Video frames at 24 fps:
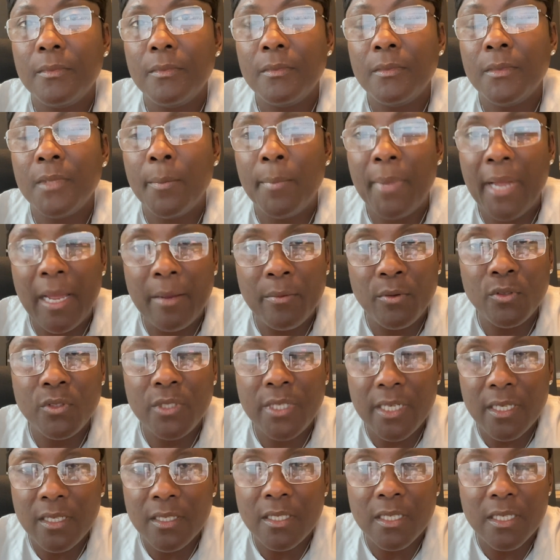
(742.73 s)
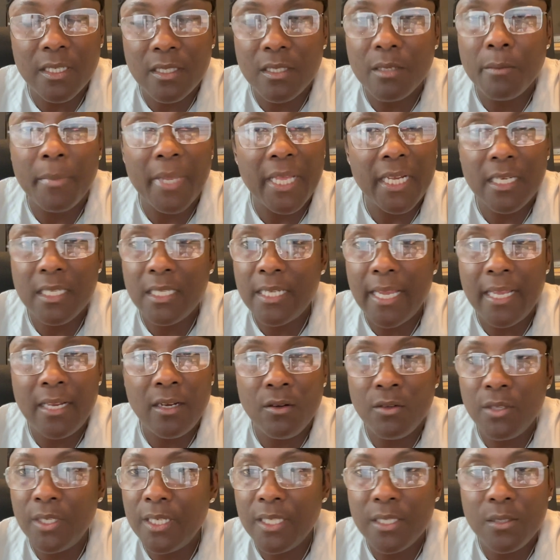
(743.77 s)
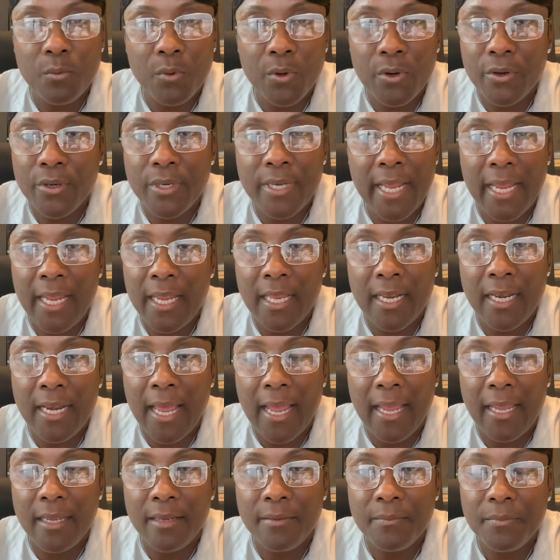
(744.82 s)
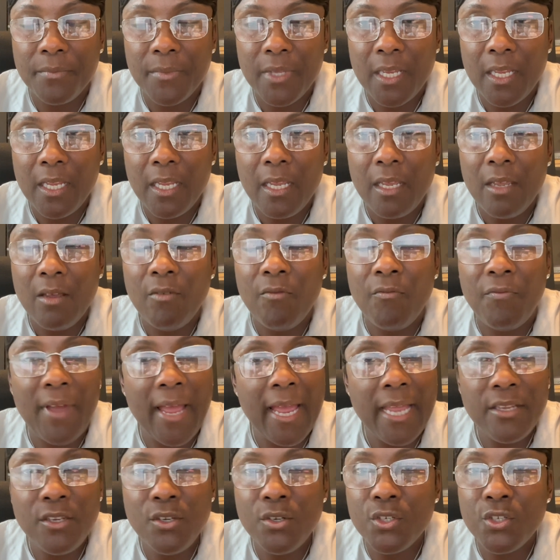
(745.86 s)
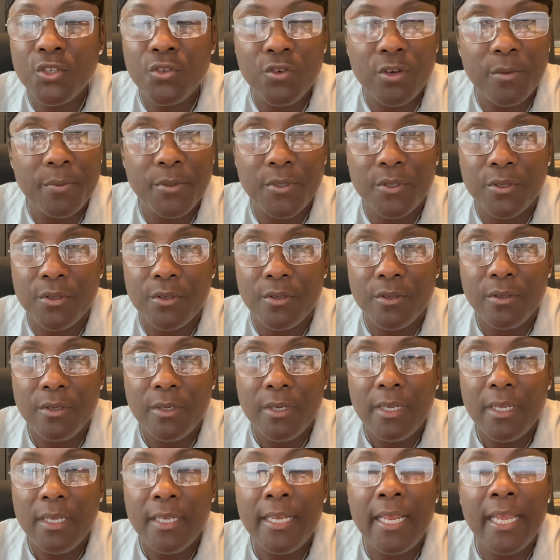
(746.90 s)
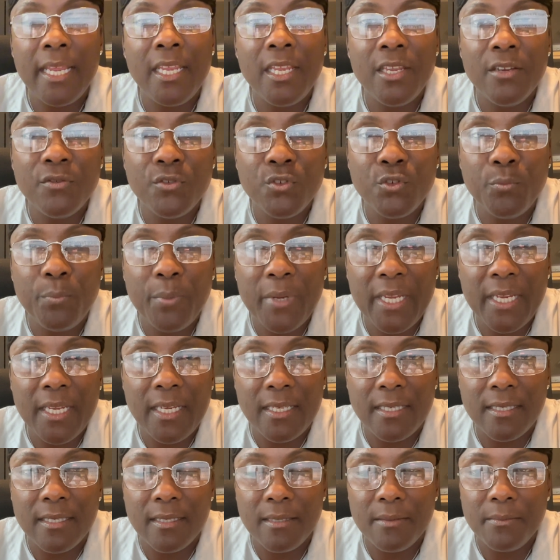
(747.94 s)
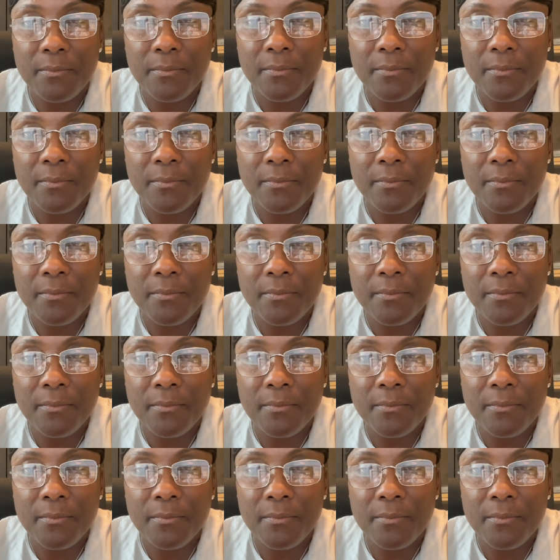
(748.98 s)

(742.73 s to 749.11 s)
The Bible tells us to meditate on this Word day and night. Find your scripture that gives you peace,